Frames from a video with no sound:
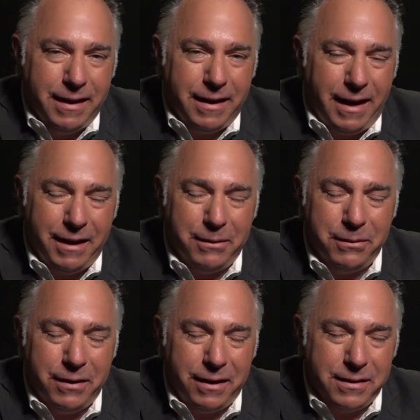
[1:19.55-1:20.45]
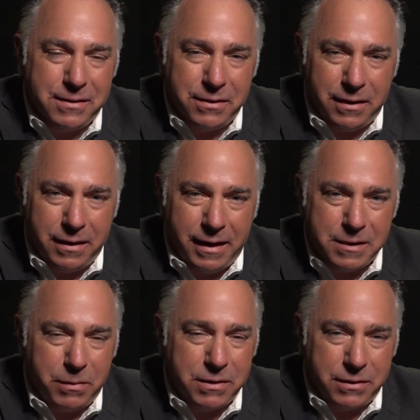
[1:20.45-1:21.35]
I don't think this is going to
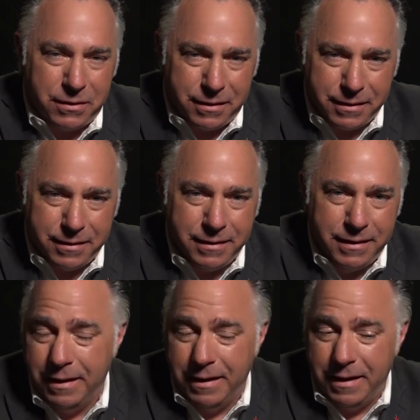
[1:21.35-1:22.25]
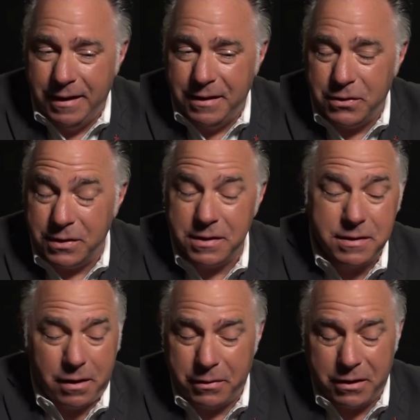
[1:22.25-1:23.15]
last much longer. So let's just
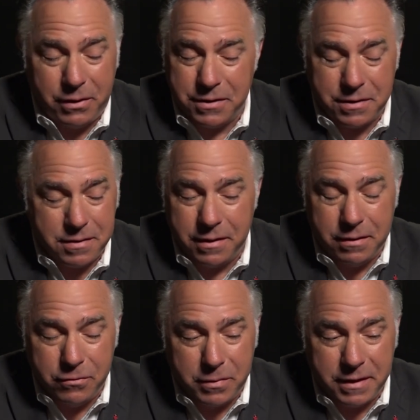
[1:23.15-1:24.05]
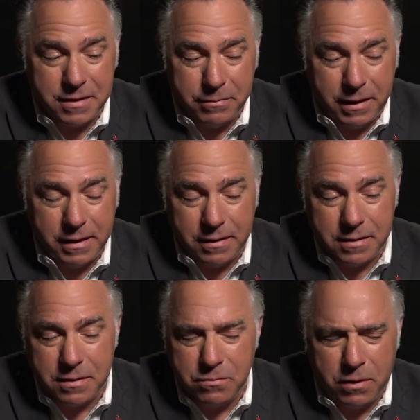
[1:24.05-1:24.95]
start with a question, because I know everybody's debating
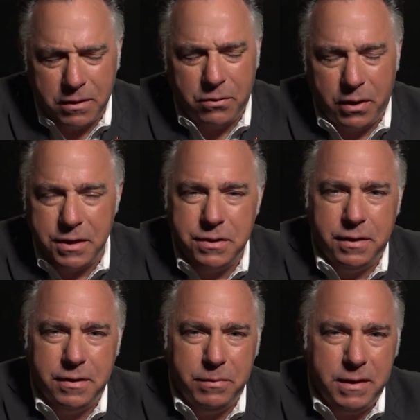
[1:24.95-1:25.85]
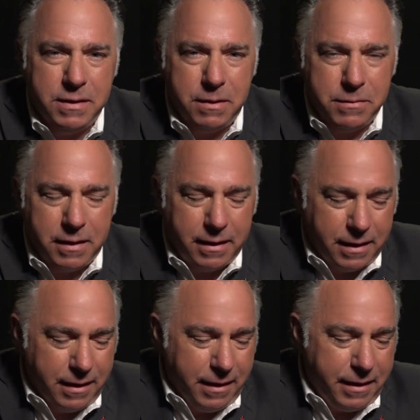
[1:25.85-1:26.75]
this. There's one question that to me seems like
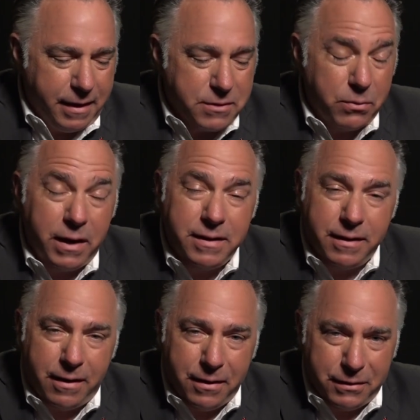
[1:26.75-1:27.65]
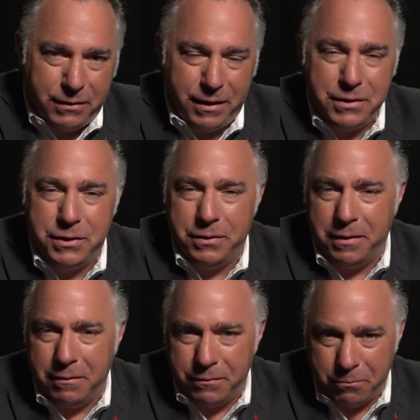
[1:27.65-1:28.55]
gets right to the heart of the issue
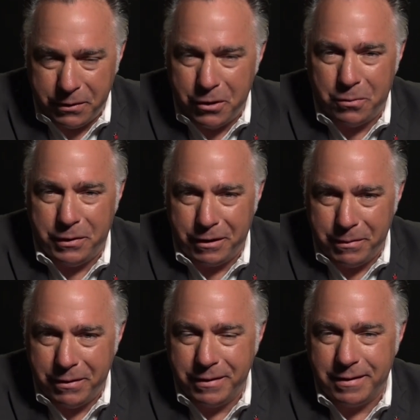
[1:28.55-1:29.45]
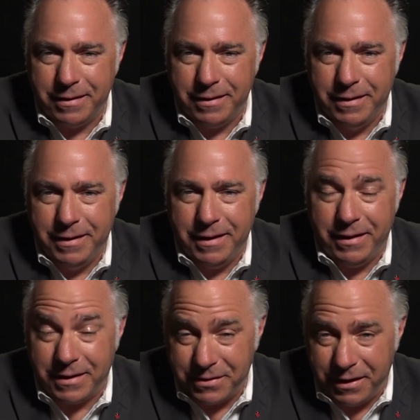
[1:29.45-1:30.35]
of reopening America.
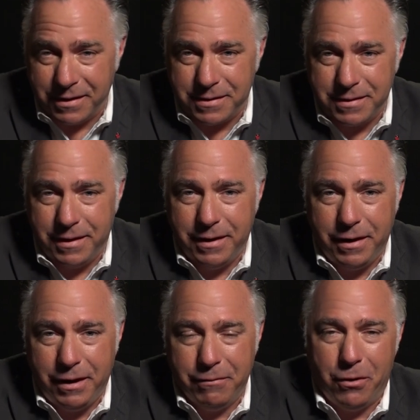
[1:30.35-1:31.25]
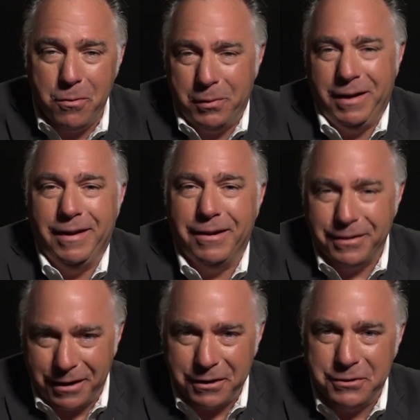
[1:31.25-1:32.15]
And that's this. If opening our
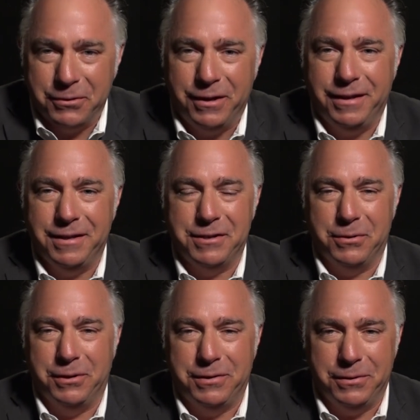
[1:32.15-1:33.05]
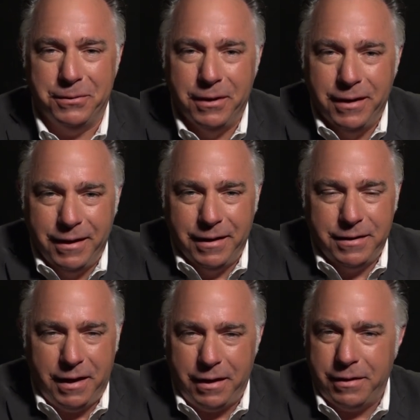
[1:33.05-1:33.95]
country is going to
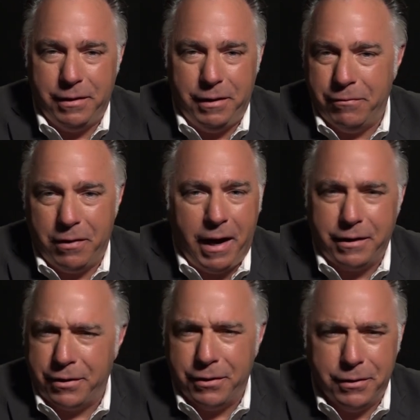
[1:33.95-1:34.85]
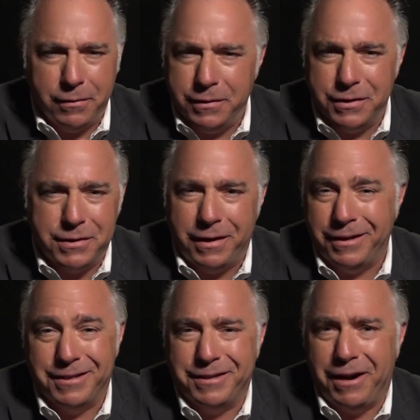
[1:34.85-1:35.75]
take the flat curve and just send
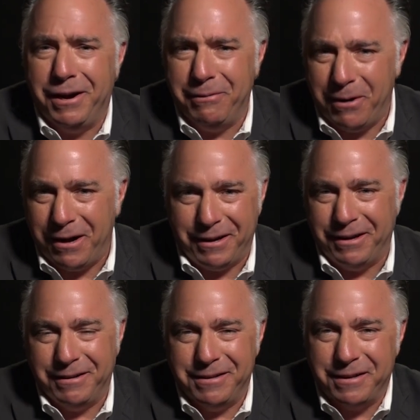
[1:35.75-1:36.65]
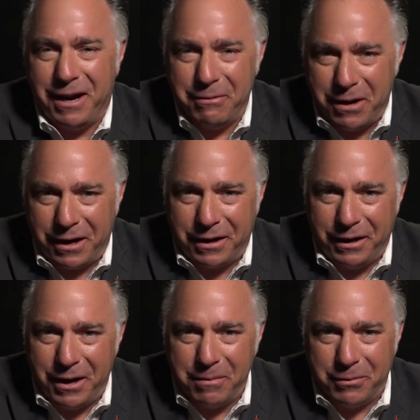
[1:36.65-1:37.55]
it
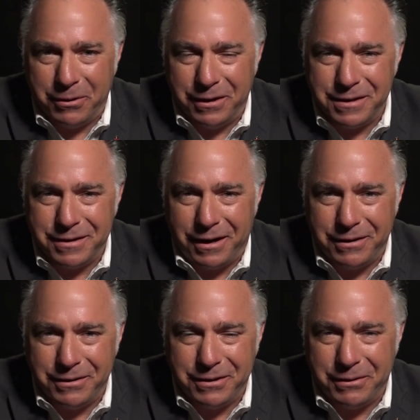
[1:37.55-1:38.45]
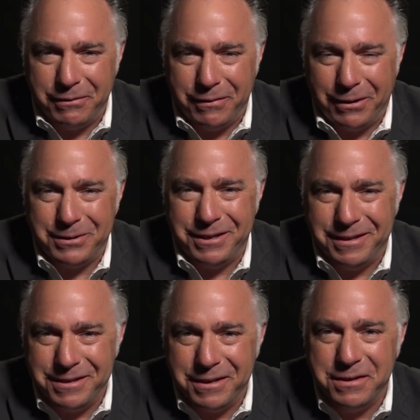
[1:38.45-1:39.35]
skyrocketing upward, as Dr. Tony Fauci
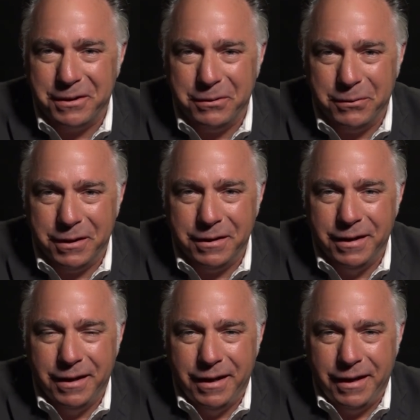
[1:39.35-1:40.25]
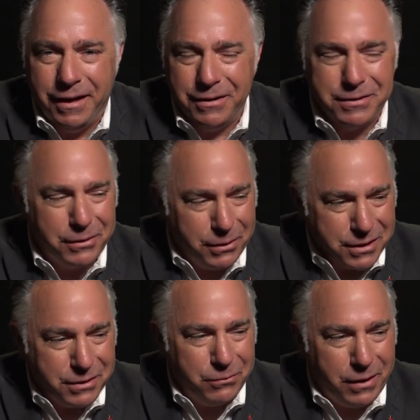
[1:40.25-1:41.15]
insists that it will, here's the
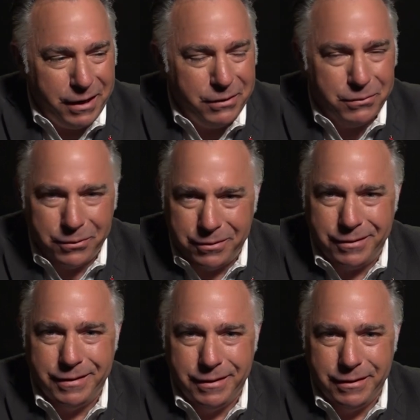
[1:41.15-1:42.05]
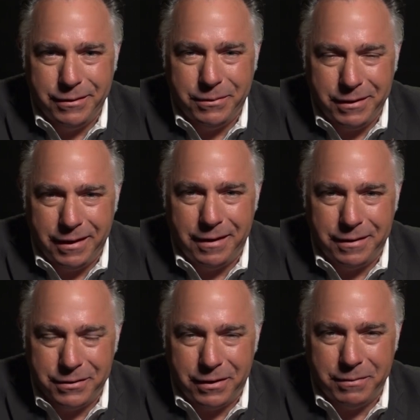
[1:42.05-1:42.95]
question. Why in the world would
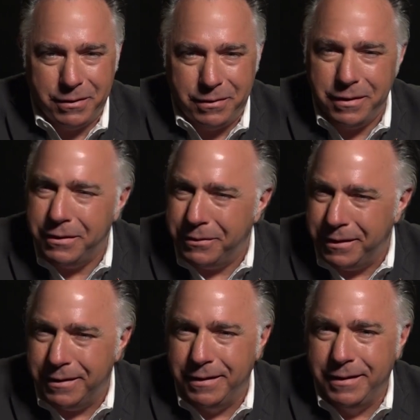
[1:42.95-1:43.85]
Donald Trump go along with it?